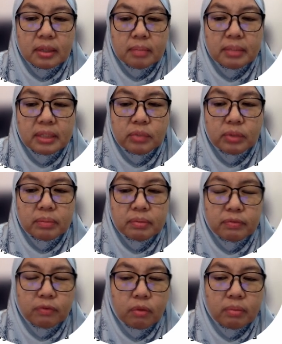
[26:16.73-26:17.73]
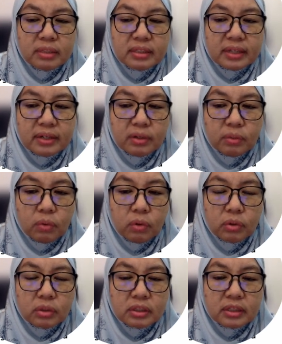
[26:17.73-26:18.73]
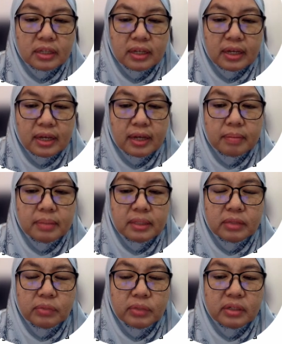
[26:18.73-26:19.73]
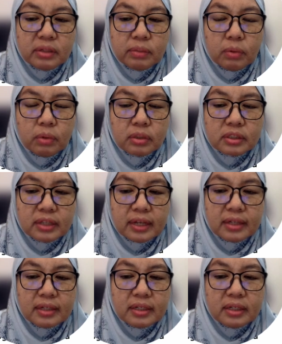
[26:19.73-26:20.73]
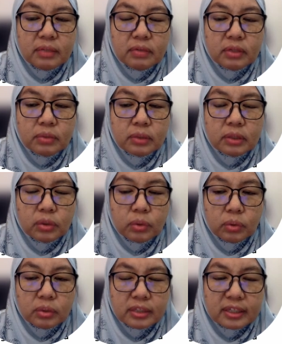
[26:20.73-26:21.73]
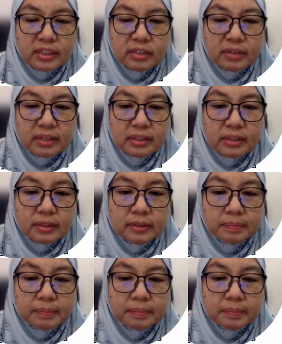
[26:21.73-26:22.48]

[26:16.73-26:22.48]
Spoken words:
between performance and rewards, and between rewards and individual goal satisfaction.